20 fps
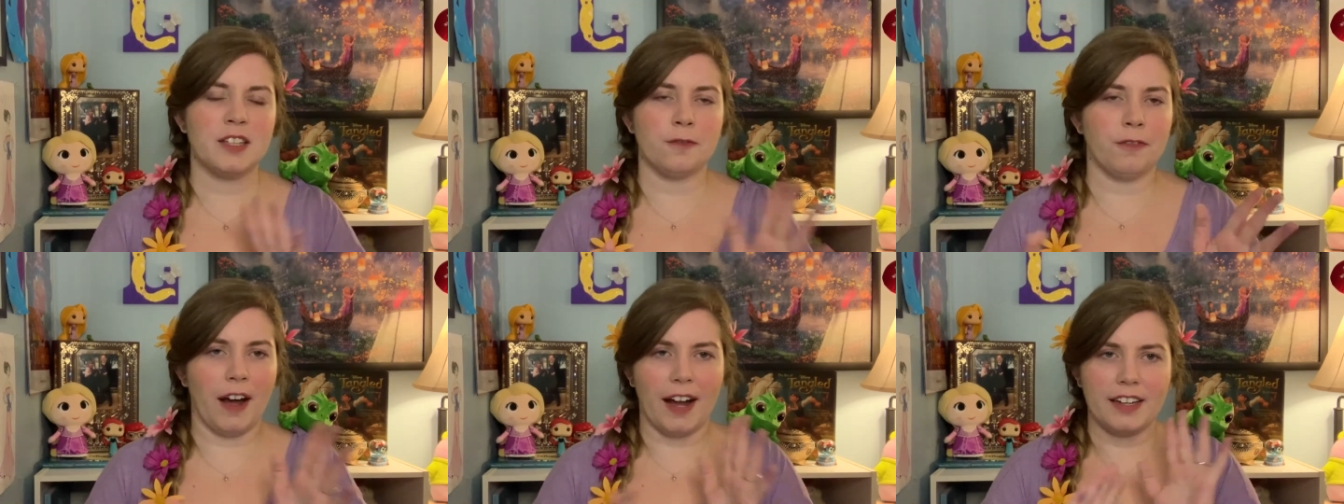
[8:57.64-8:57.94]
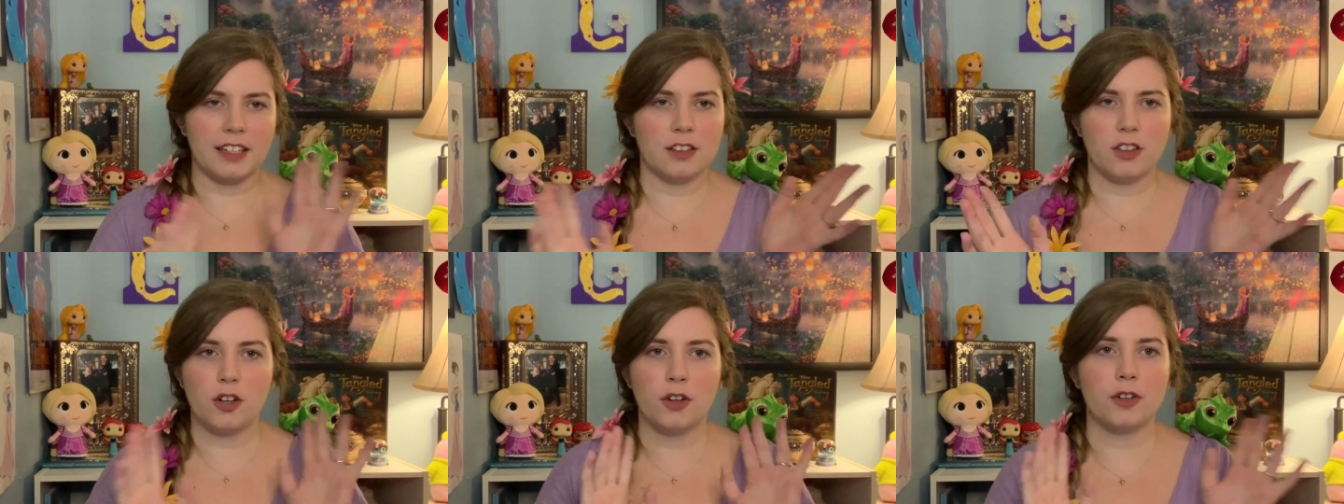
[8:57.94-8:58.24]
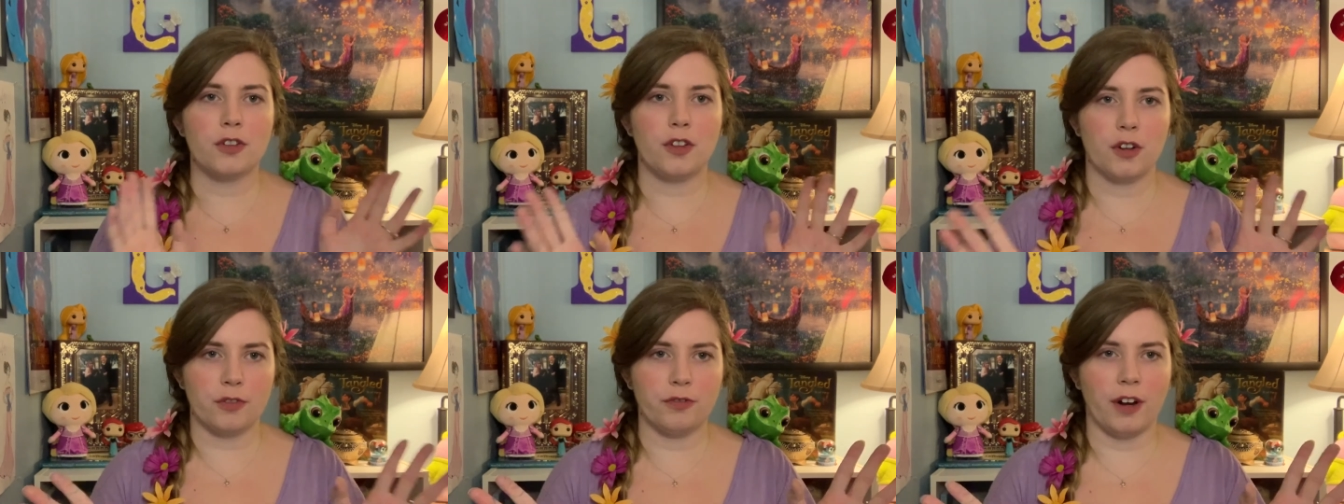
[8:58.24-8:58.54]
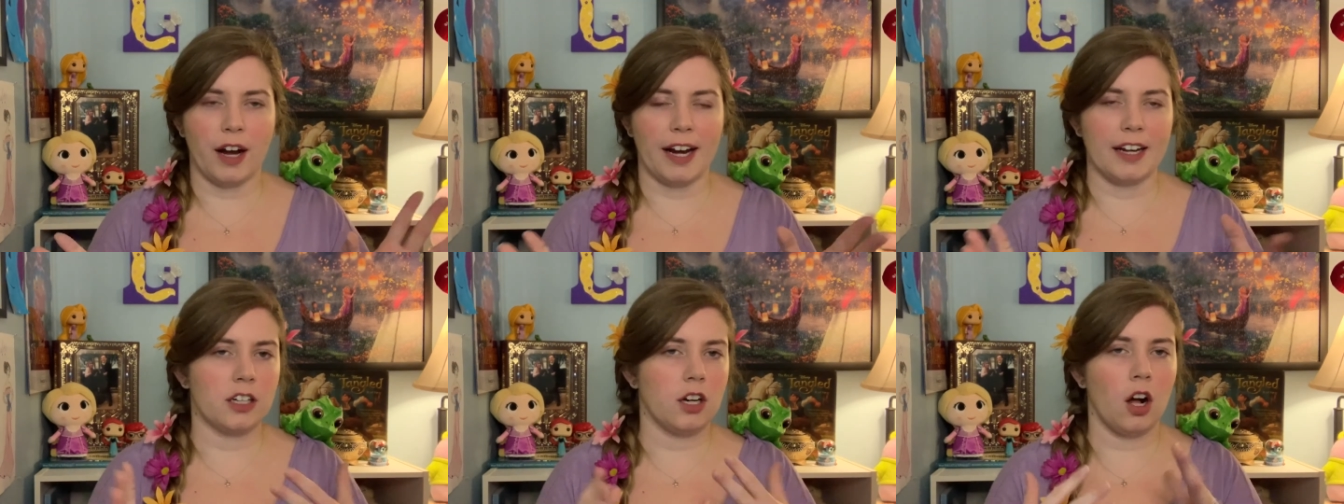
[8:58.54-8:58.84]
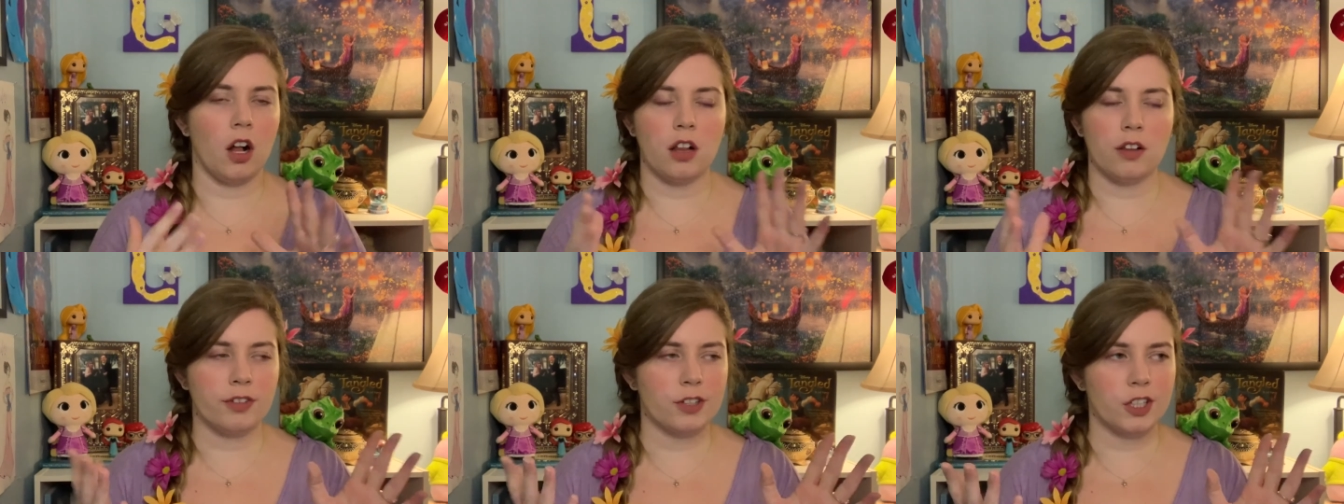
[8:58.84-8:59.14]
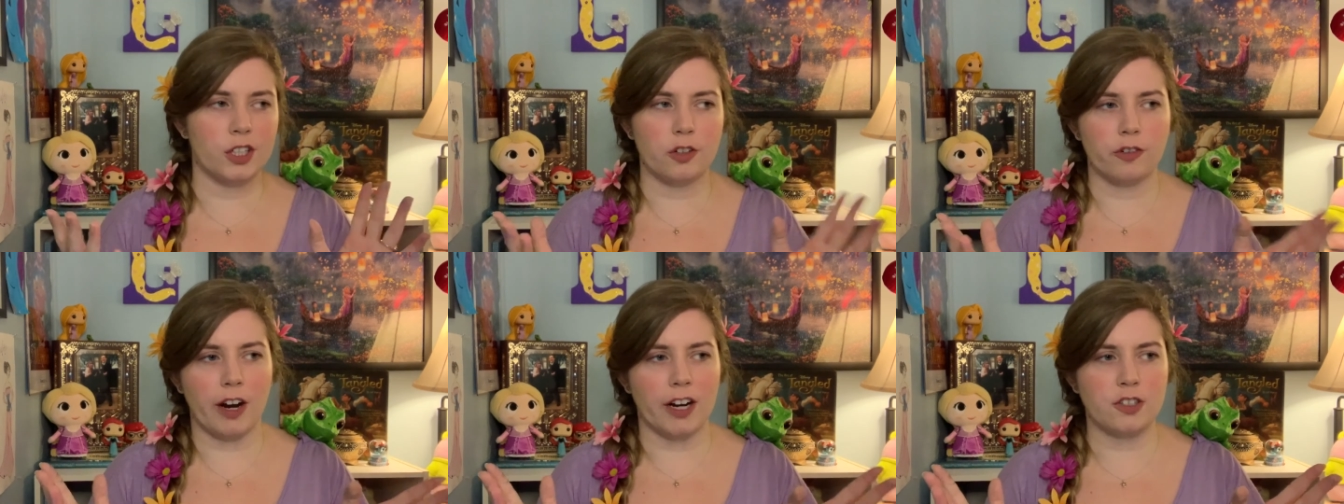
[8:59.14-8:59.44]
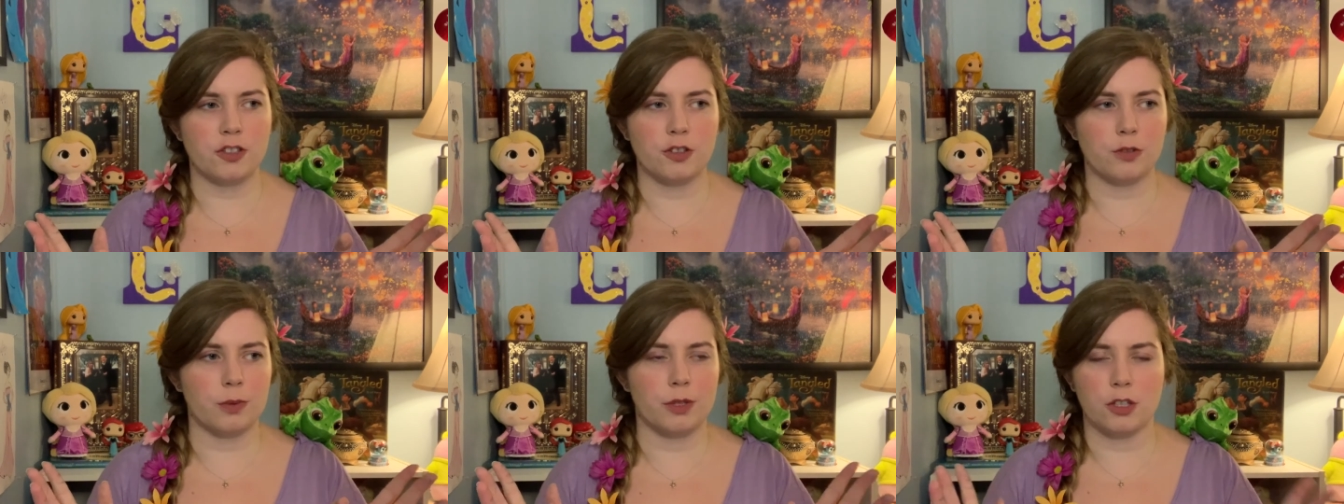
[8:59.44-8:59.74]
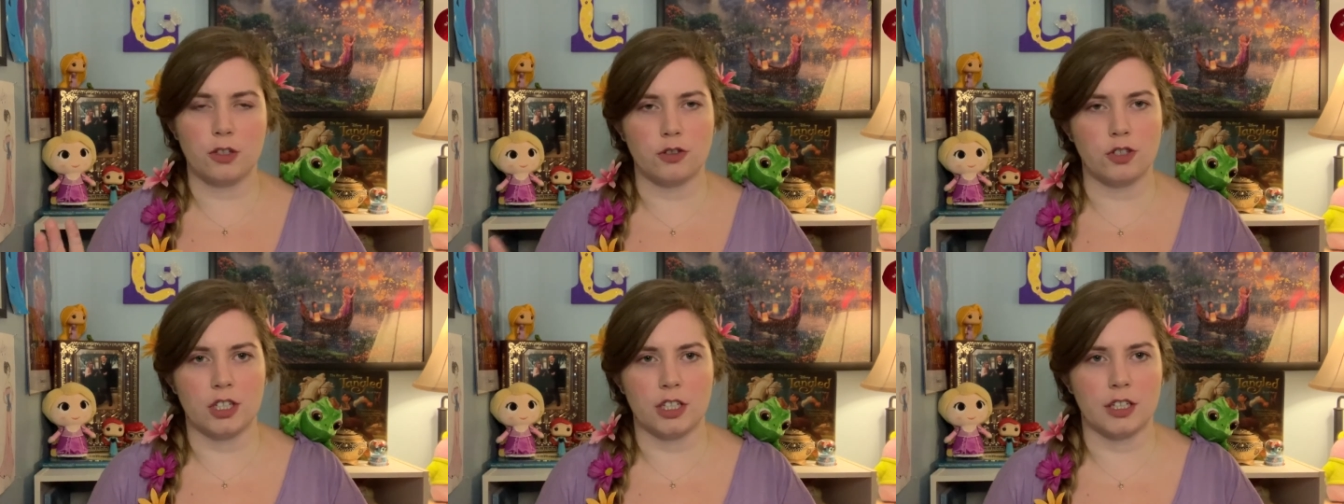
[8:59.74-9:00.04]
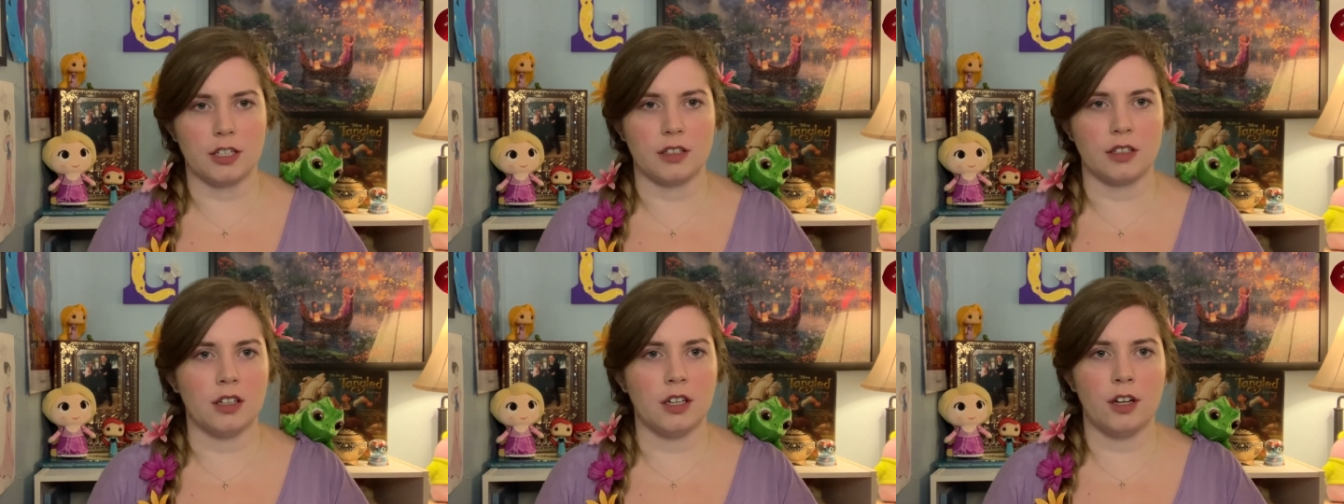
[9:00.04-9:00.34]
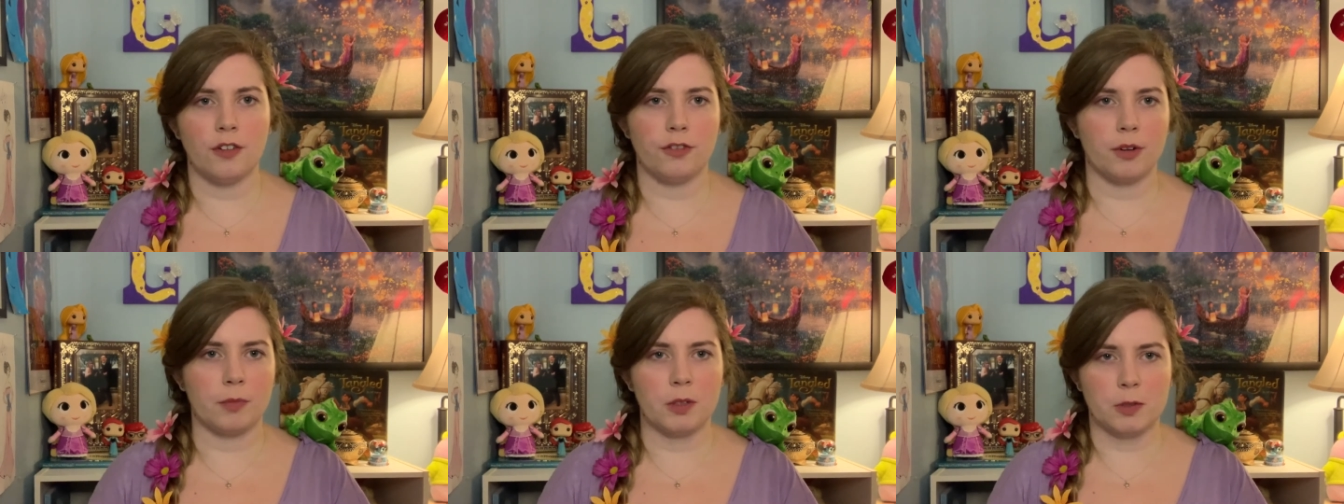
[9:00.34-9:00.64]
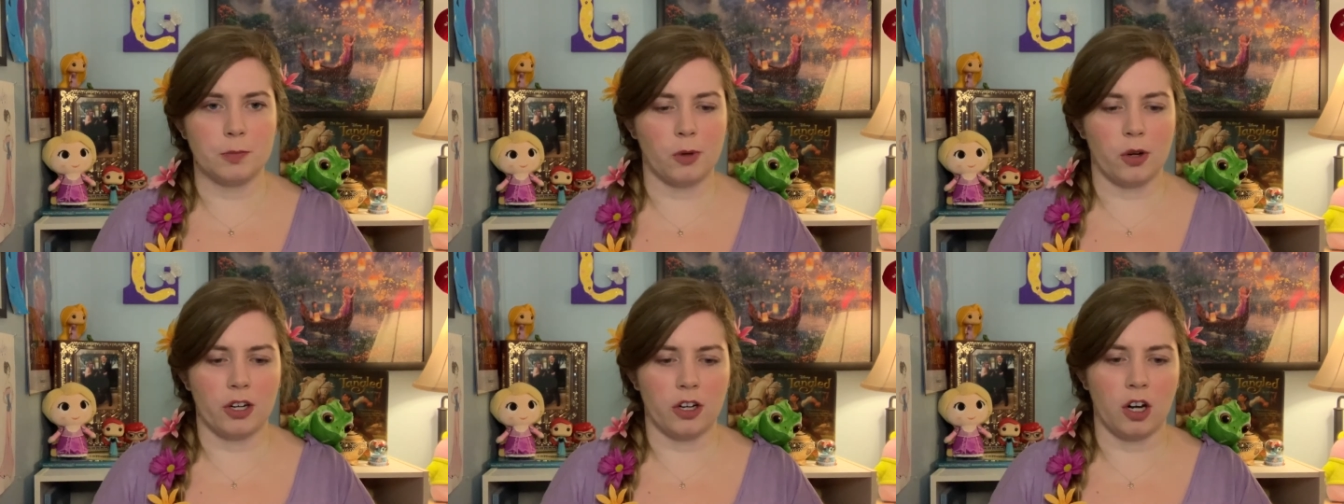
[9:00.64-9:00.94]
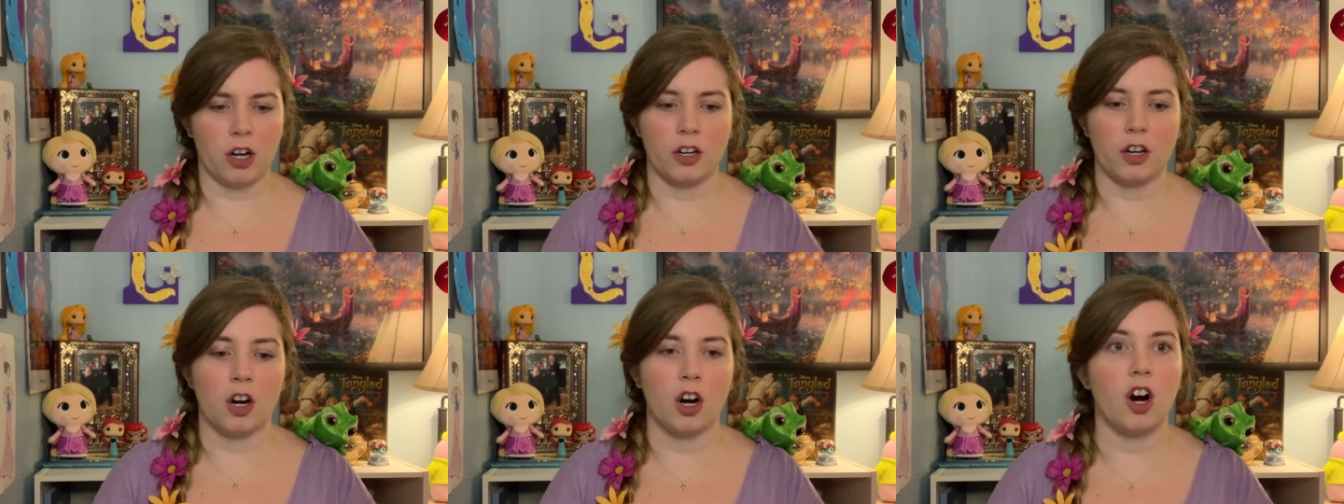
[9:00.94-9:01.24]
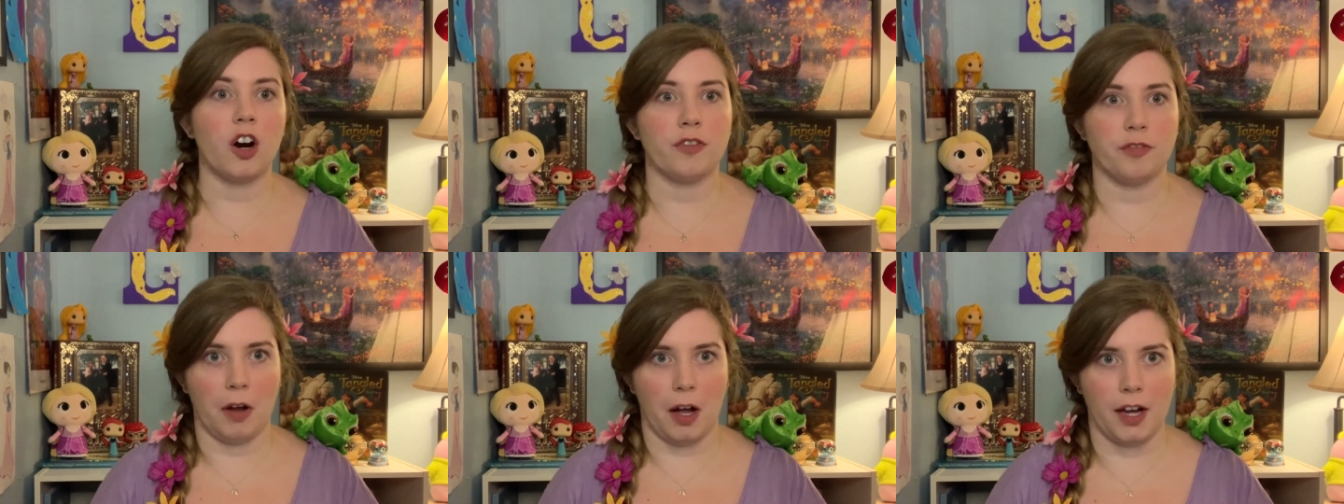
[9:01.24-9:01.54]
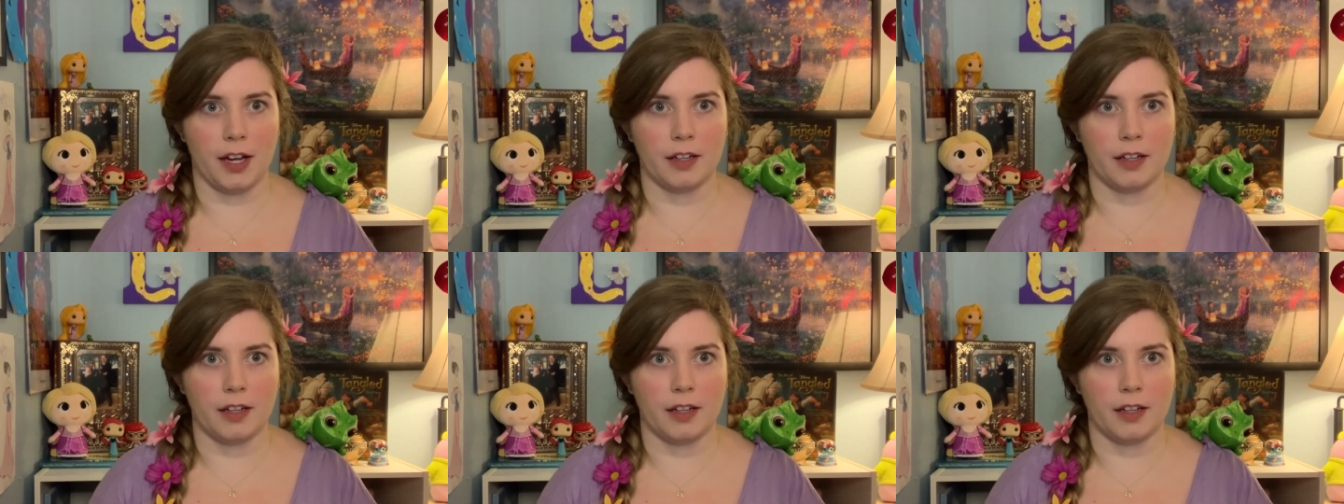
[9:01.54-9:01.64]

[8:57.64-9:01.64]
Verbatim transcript: fine. They're they're fine. All of her interactions with Eugene from this point on are fine.